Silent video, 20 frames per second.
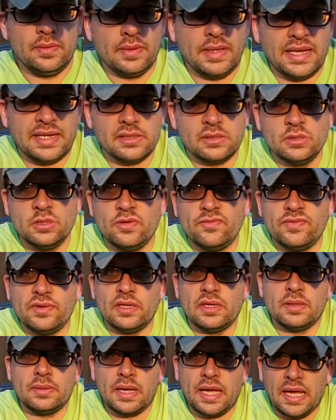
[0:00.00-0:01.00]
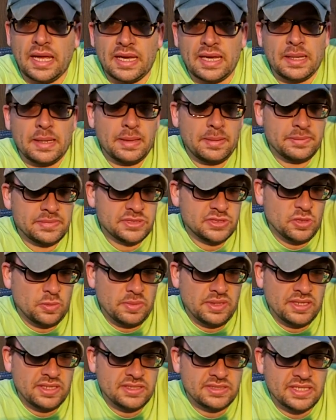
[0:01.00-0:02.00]
I don't know. I, I'm
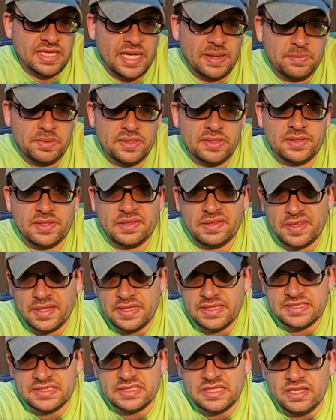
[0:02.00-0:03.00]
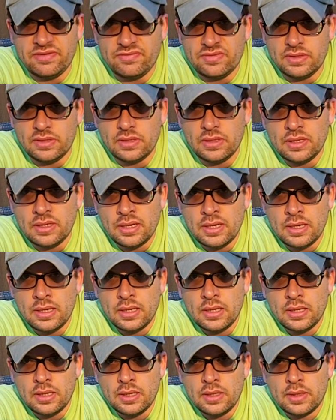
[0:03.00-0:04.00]
assuming he's happy that he's leaving
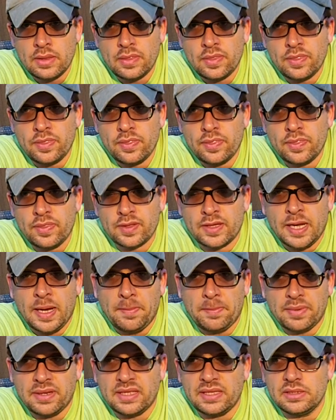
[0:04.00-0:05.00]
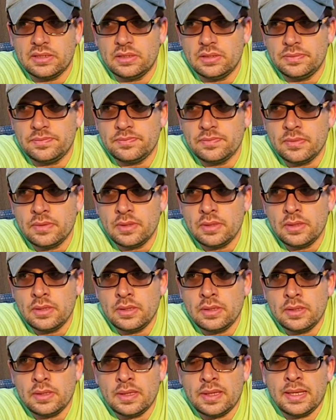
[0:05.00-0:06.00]
the company, you know.
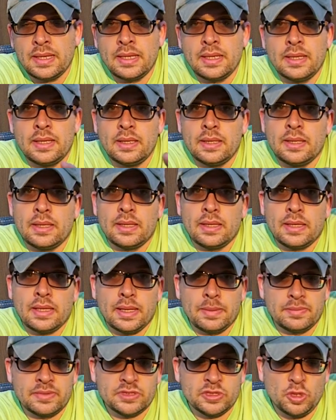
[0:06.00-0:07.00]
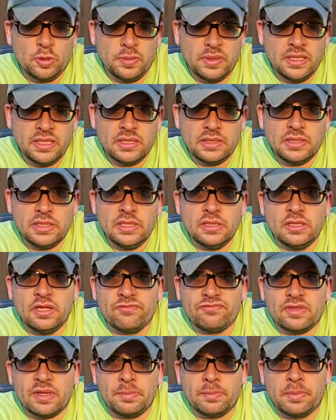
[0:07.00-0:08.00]
I'm assuming he
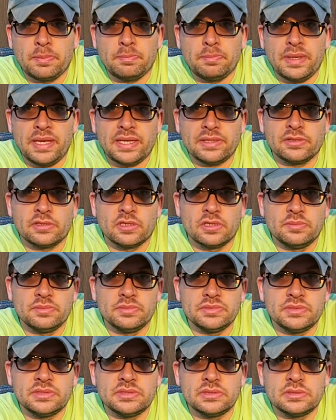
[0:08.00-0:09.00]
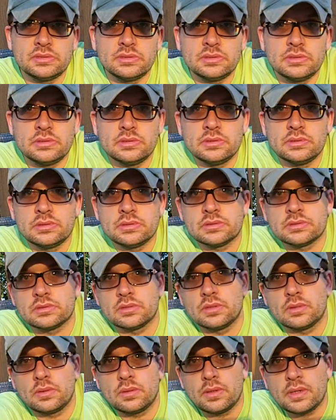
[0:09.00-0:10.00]
left on bad terms,
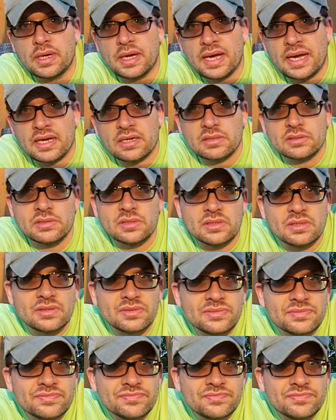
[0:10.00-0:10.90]
so I don't know.